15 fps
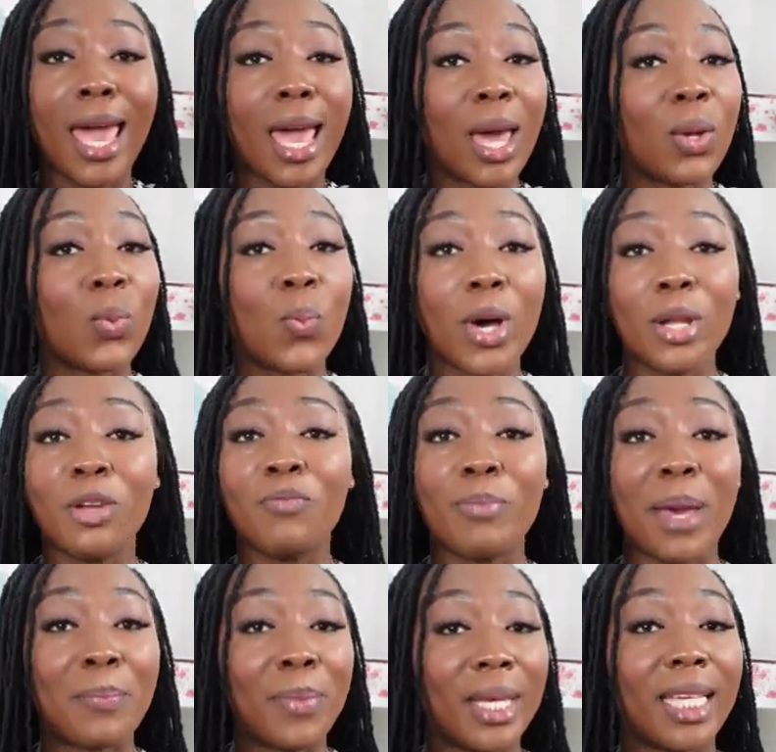And one of
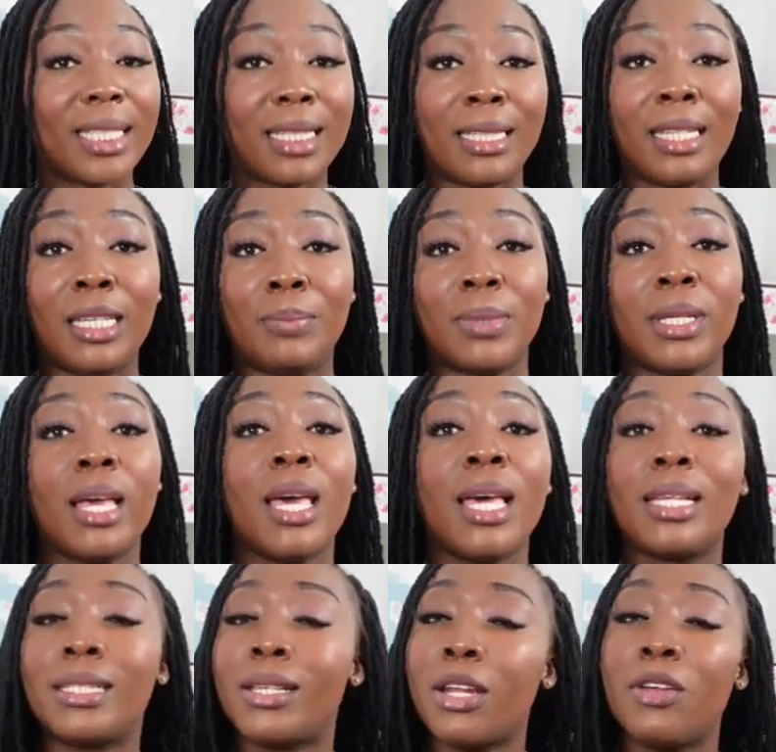my biggest tips
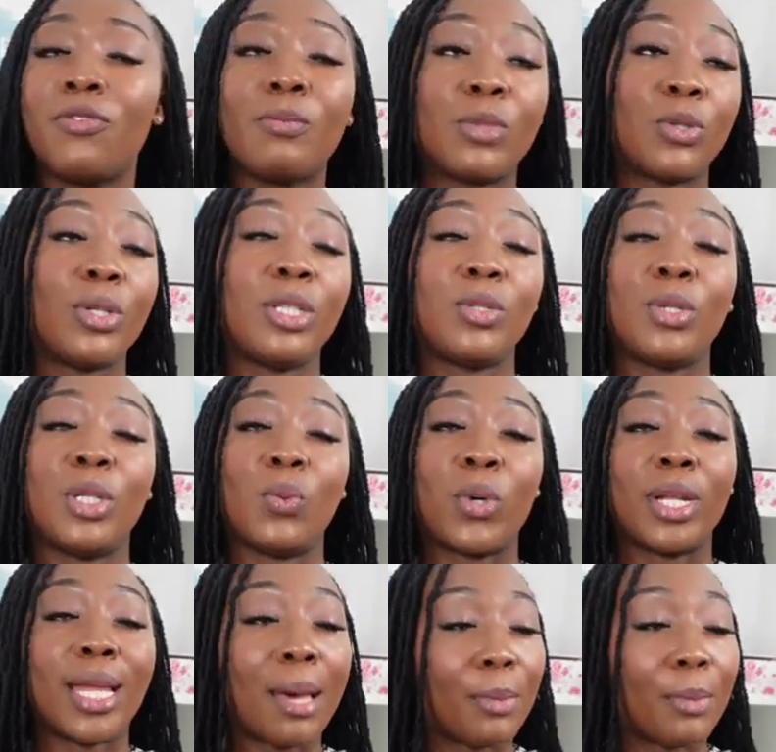started from 2021,